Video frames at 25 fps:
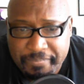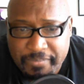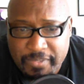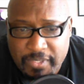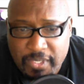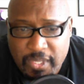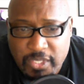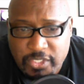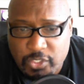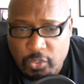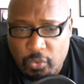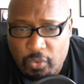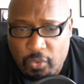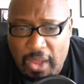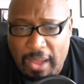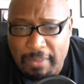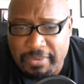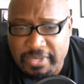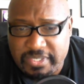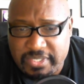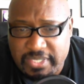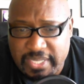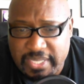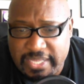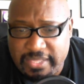So I'm going
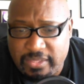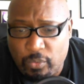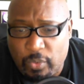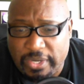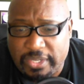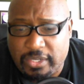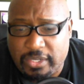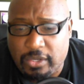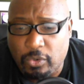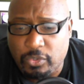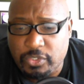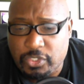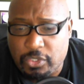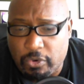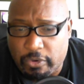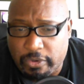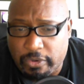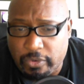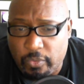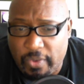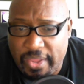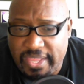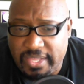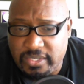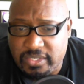to say that what Coach Corey
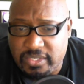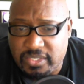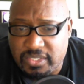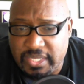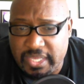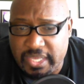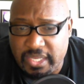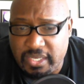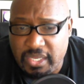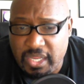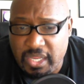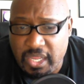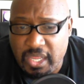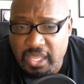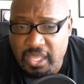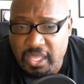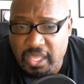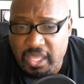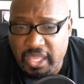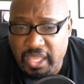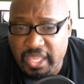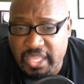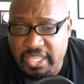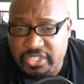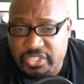Wayne said
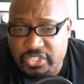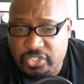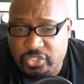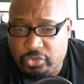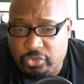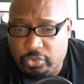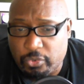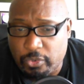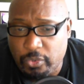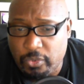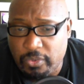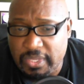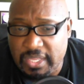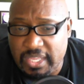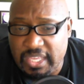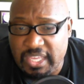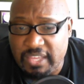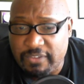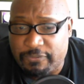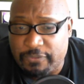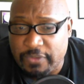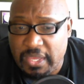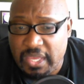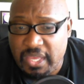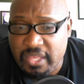is true.
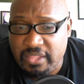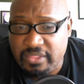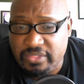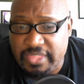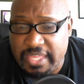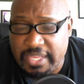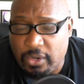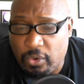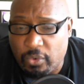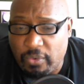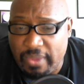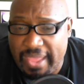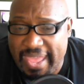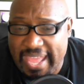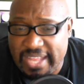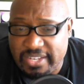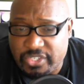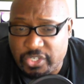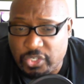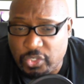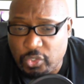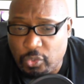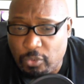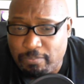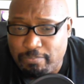If they don't
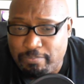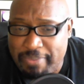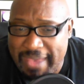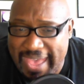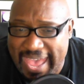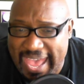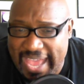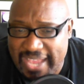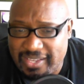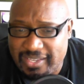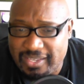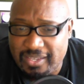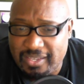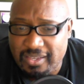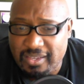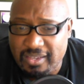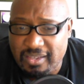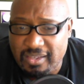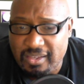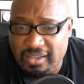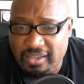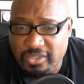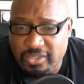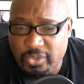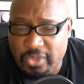answer you back,
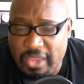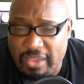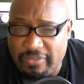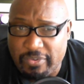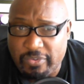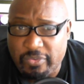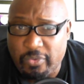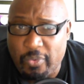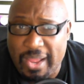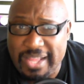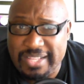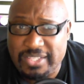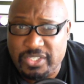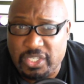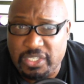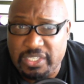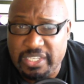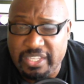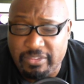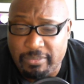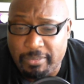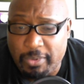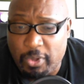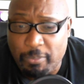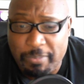you have every right to
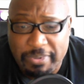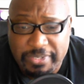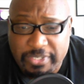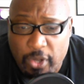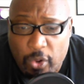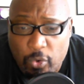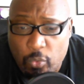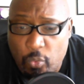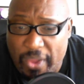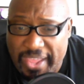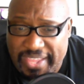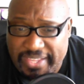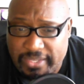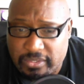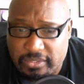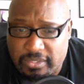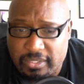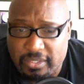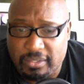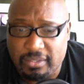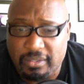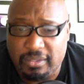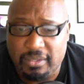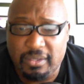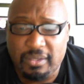leave them alone, but don't wait
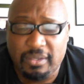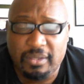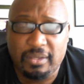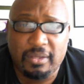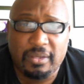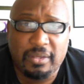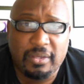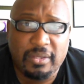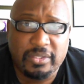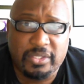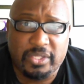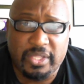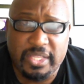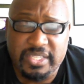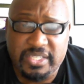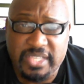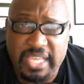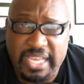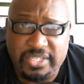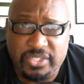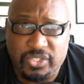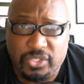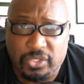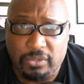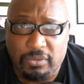till they
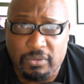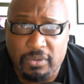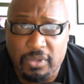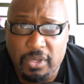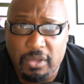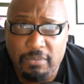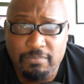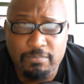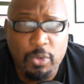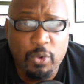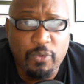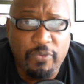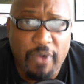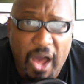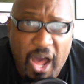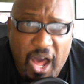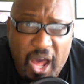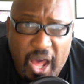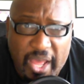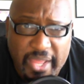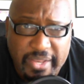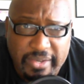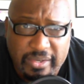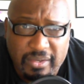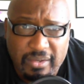text you. Move
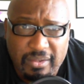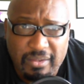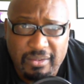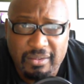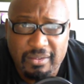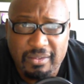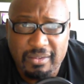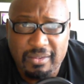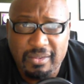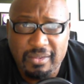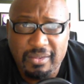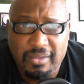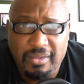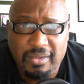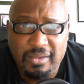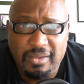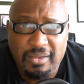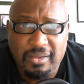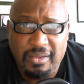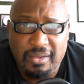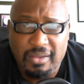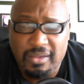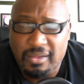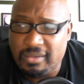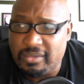on.
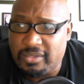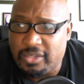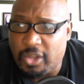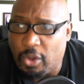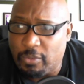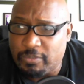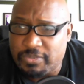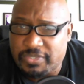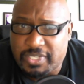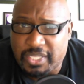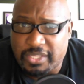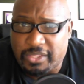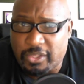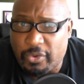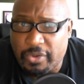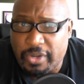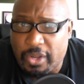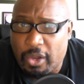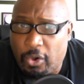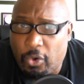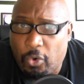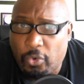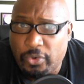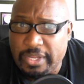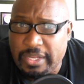Don't sit there in a
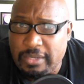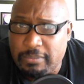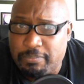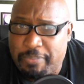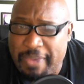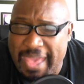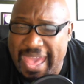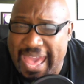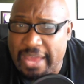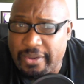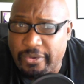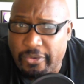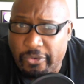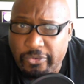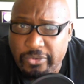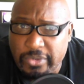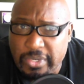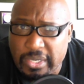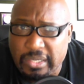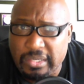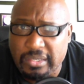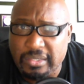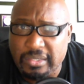holding pattern.